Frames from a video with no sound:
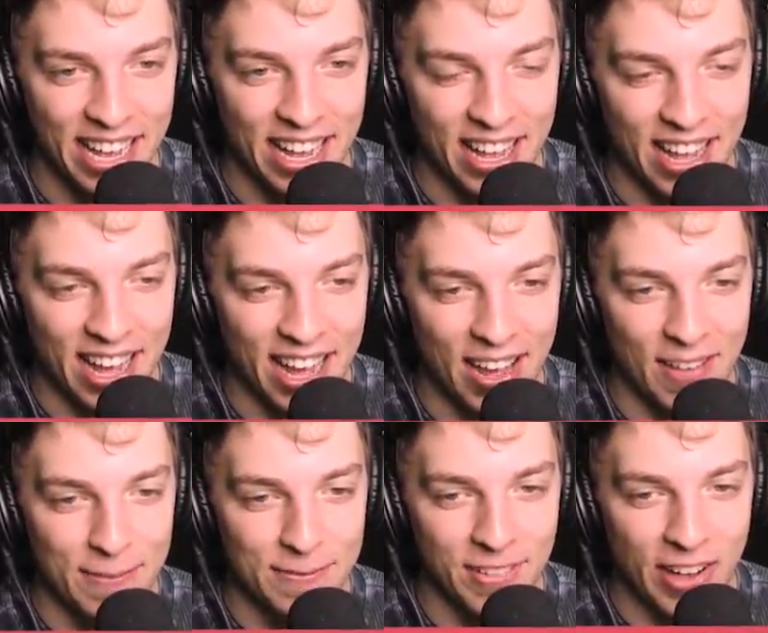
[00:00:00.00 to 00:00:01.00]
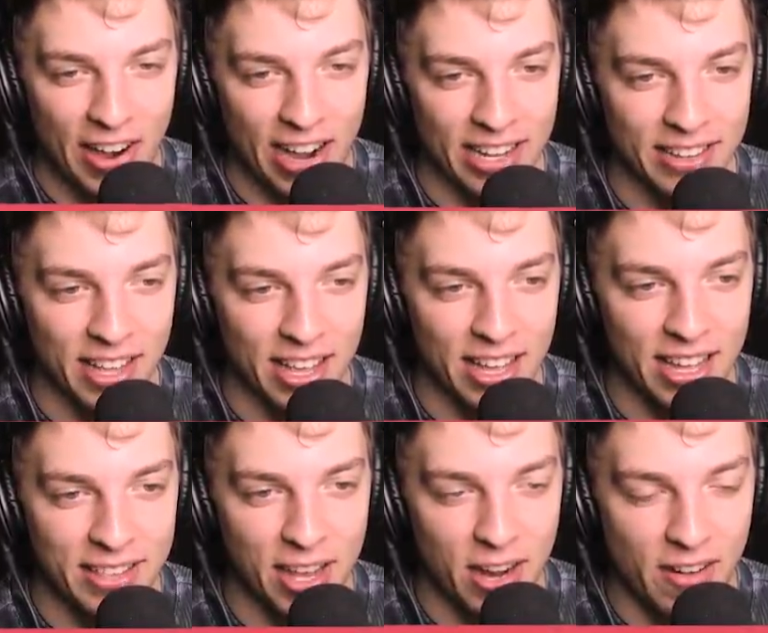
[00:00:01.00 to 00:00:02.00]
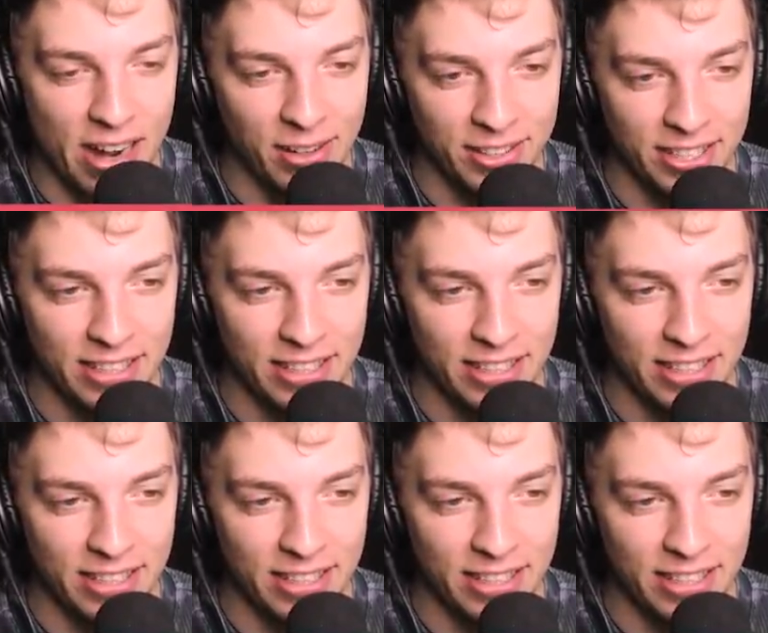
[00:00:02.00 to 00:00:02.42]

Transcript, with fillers: Um, all right, uh, turn around.